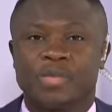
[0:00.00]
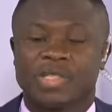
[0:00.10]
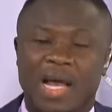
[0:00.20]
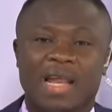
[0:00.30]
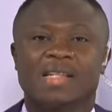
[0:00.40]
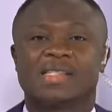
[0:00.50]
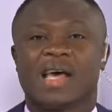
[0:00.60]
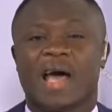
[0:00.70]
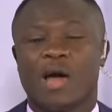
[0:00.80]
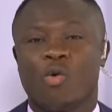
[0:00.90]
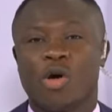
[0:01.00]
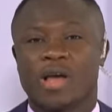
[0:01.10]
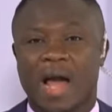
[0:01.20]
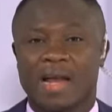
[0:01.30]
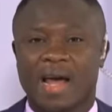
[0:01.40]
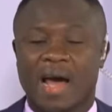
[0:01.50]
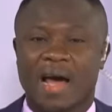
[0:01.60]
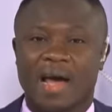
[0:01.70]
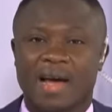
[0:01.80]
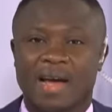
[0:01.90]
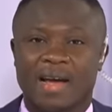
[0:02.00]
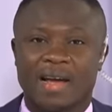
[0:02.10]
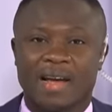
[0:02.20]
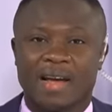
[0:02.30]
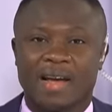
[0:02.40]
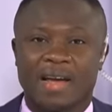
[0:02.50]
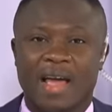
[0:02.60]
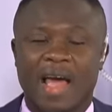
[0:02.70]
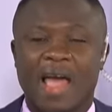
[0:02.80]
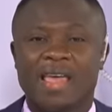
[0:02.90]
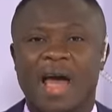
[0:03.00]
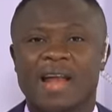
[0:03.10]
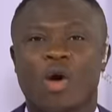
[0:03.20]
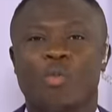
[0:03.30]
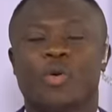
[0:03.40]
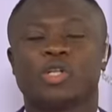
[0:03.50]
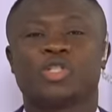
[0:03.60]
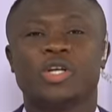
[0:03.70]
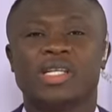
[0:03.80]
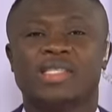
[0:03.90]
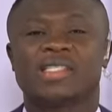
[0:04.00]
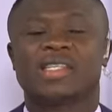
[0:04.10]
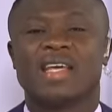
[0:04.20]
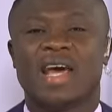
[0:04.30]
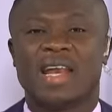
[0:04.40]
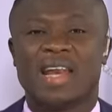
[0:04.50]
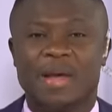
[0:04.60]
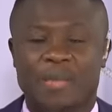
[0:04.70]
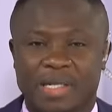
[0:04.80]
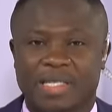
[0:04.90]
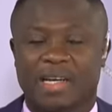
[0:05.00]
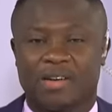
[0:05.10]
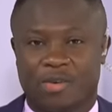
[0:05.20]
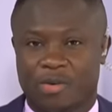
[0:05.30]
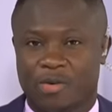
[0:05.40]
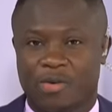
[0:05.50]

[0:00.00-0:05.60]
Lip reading: talent a ewo Ghana eya na opportunities ni ya limited no.